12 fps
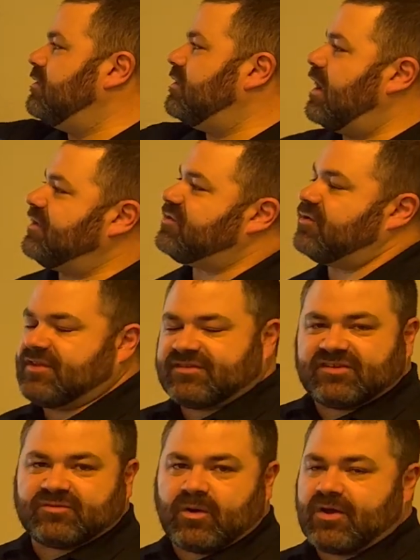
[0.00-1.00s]
And so
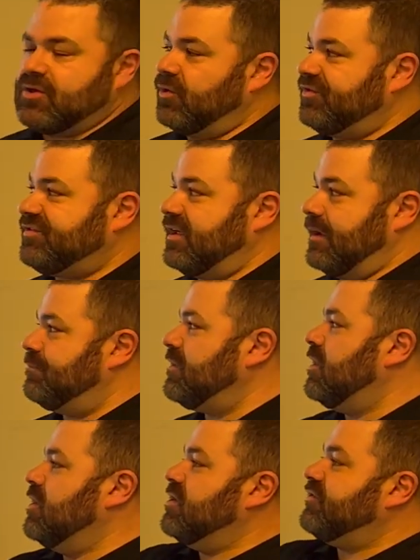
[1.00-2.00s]
this is what you'll see.
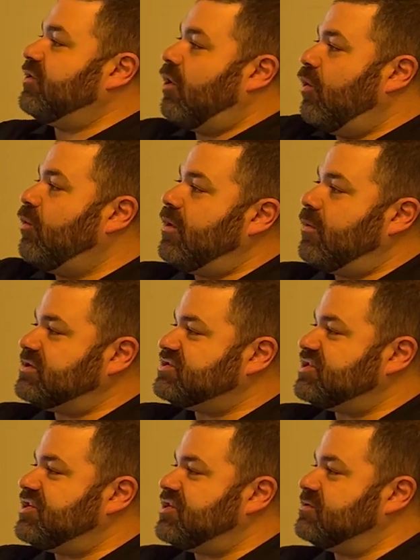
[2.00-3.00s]
So all we want
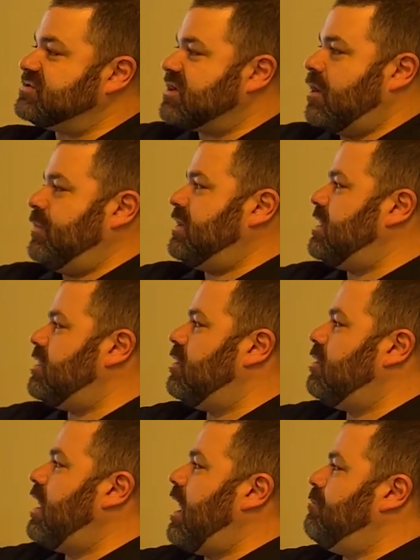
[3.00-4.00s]
you to do is come in
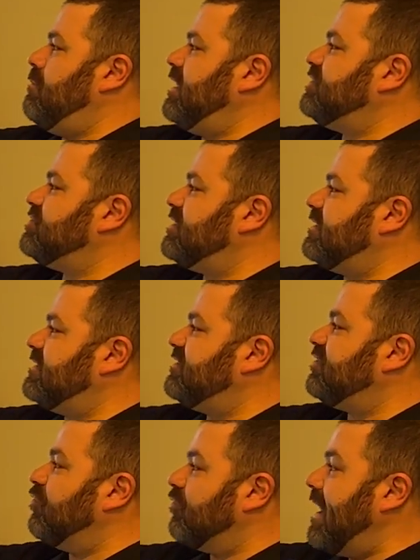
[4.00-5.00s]
here and make sure that this
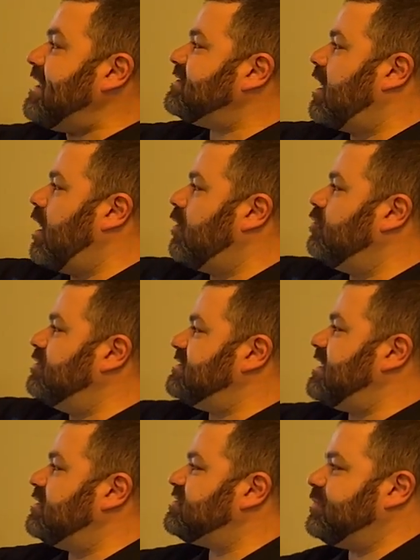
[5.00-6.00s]
gray toggle is
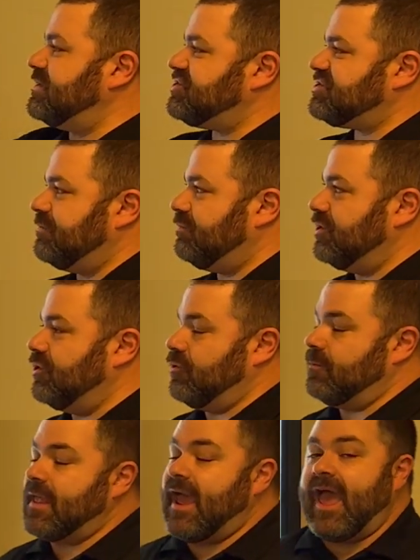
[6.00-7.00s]
now switched to
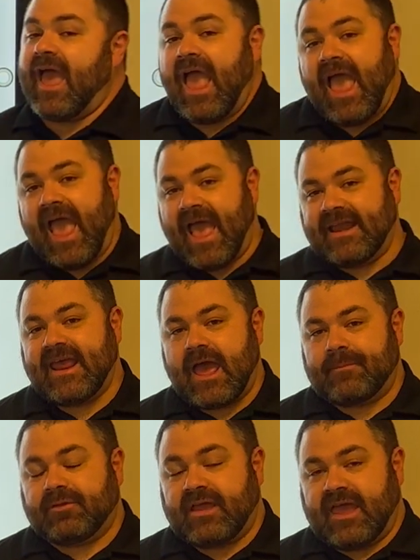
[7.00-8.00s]
blue. Any
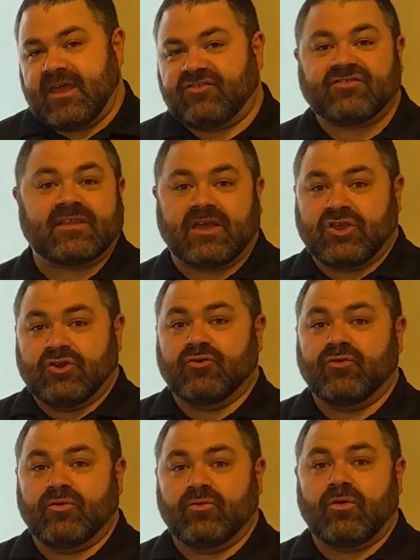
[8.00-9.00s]
application that
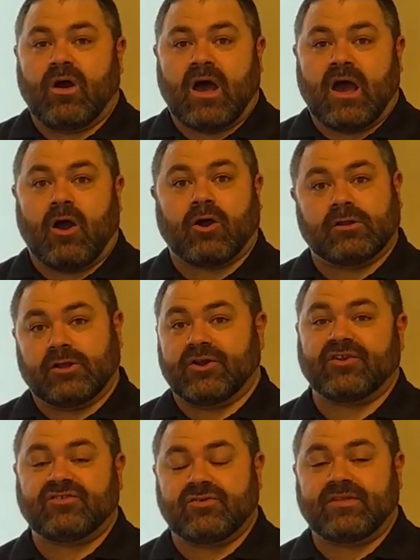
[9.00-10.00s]
you are
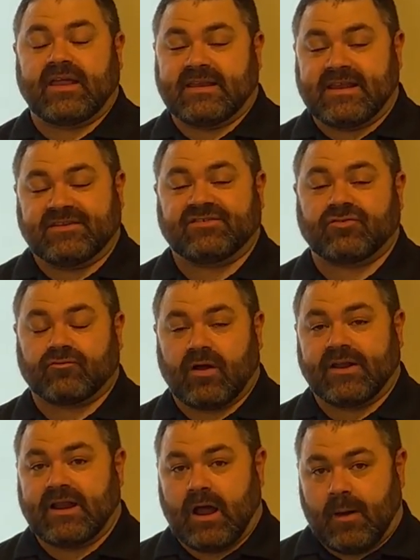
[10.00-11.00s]
alerted to that needs to
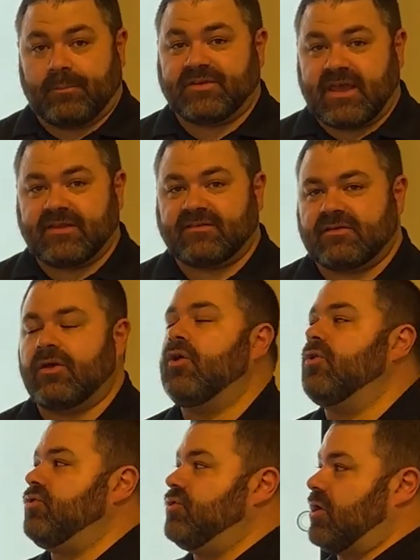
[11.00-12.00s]
run an update,
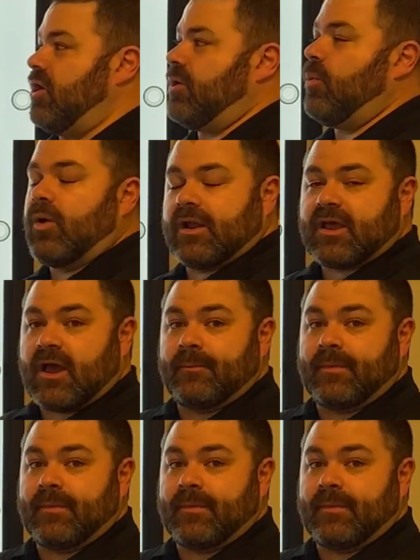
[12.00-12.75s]
you're going to want to come